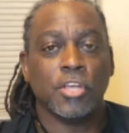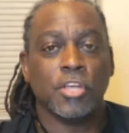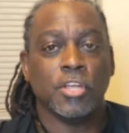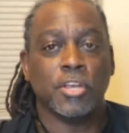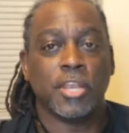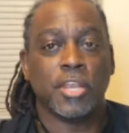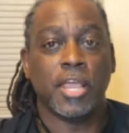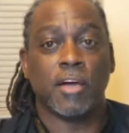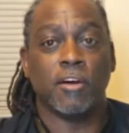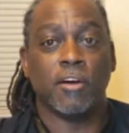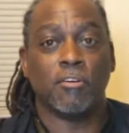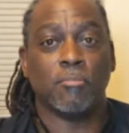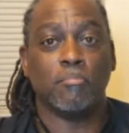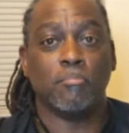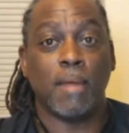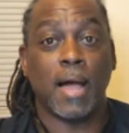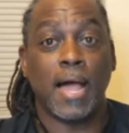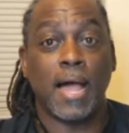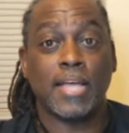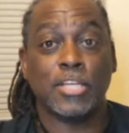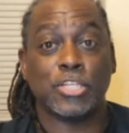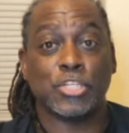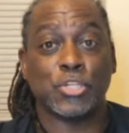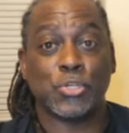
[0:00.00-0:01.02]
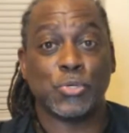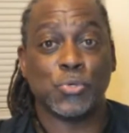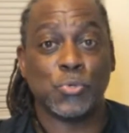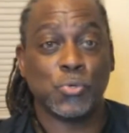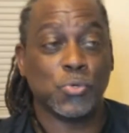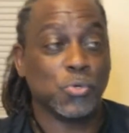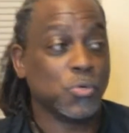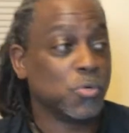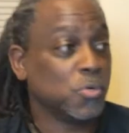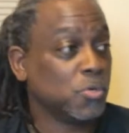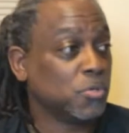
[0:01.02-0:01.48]
Now, mind
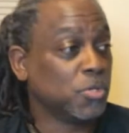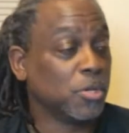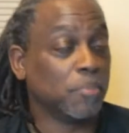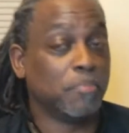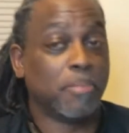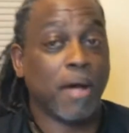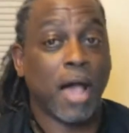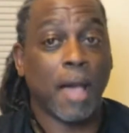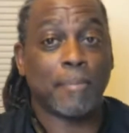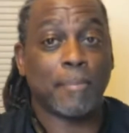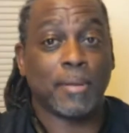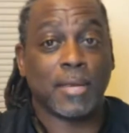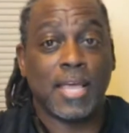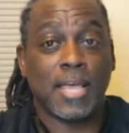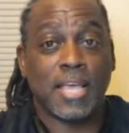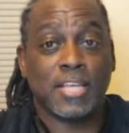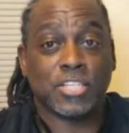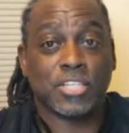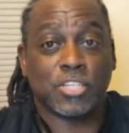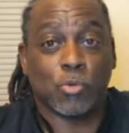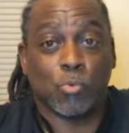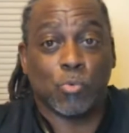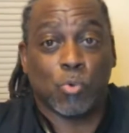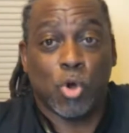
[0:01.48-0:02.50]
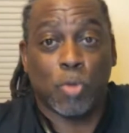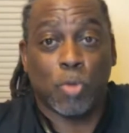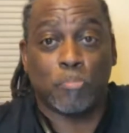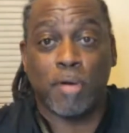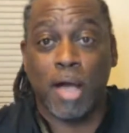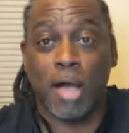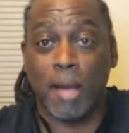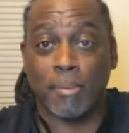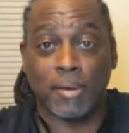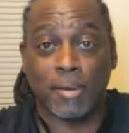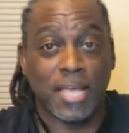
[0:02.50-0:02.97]
you, the world
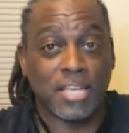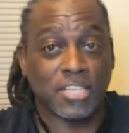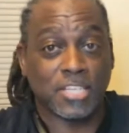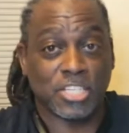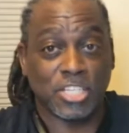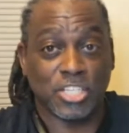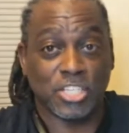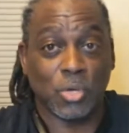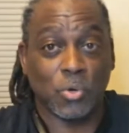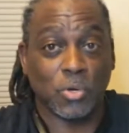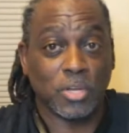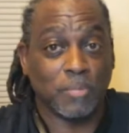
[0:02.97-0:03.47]
population is